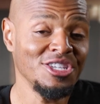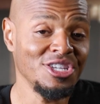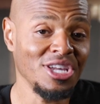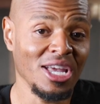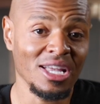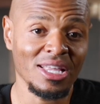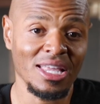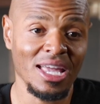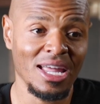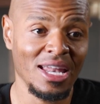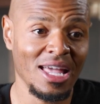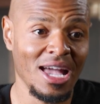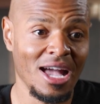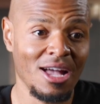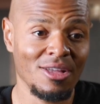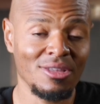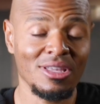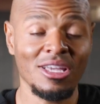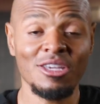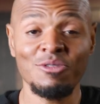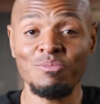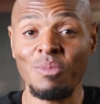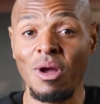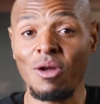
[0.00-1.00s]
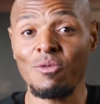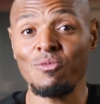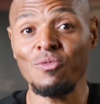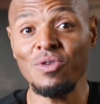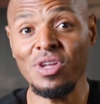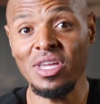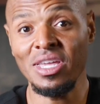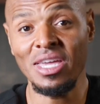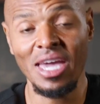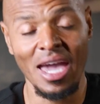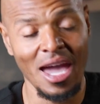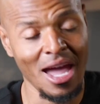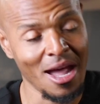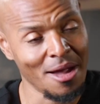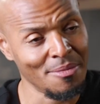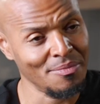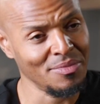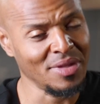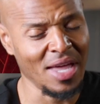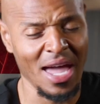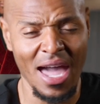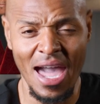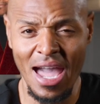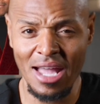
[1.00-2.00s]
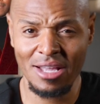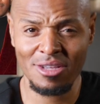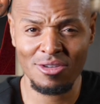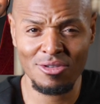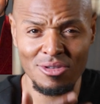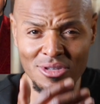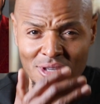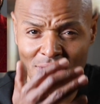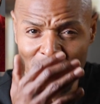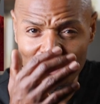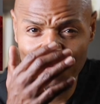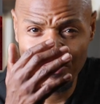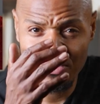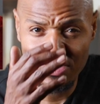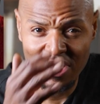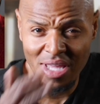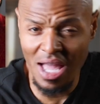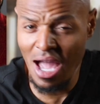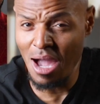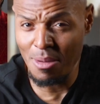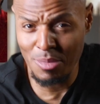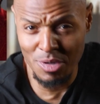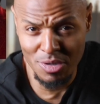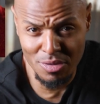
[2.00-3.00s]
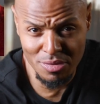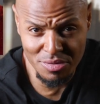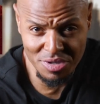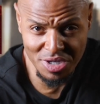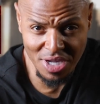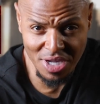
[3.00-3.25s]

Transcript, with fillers: check that out. That's my recap. The actors did a phenomenal